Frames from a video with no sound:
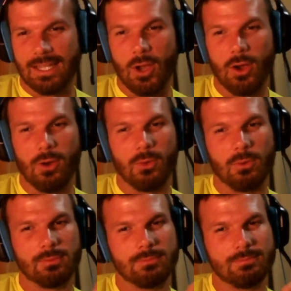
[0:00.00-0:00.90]

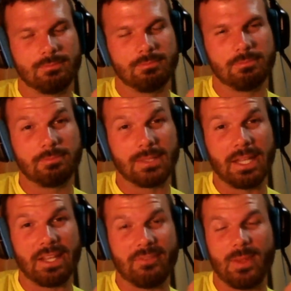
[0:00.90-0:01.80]
Oh,
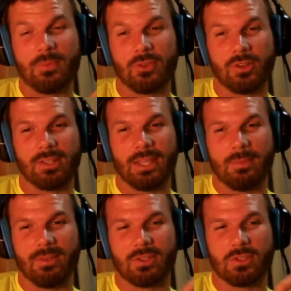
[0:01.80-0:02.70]
plenty of people don't
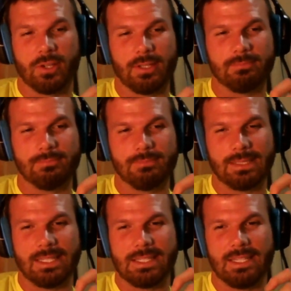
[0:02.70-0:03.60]
like me, Victoria.
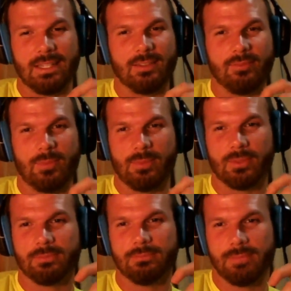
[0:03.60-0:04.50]
Plenty of
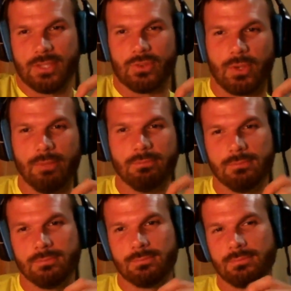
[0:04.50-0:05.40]
people, but that's okay.
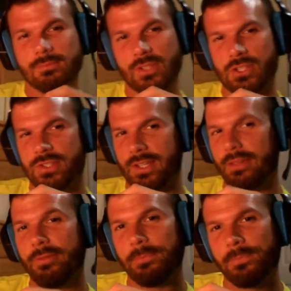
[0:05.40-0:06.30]
Such is
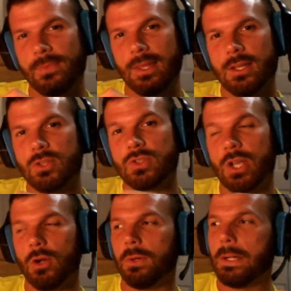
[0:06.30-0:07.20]
life.
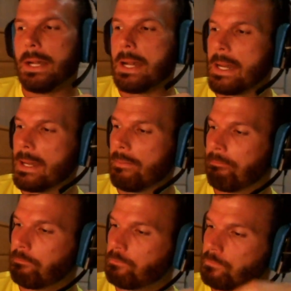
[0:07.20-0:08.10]
So
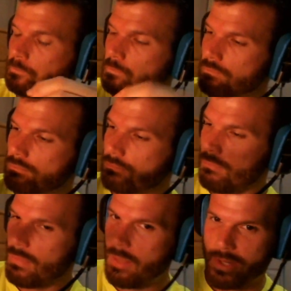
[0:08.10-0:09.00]
but
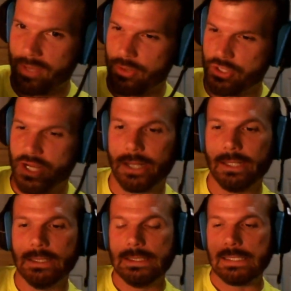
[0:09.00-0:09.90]
I appreciate
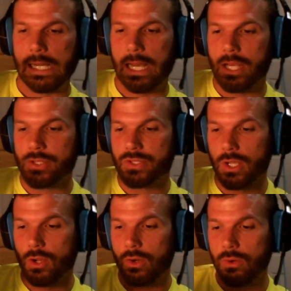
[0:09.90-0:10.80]
it.
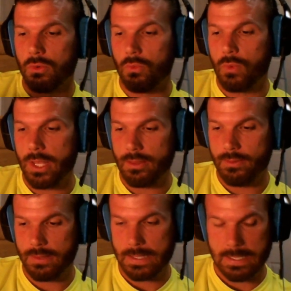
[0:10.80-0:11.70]
So
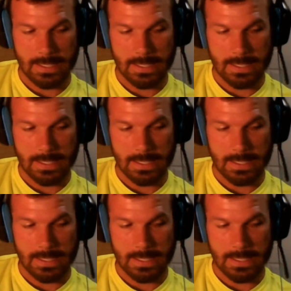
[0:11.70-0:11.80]
with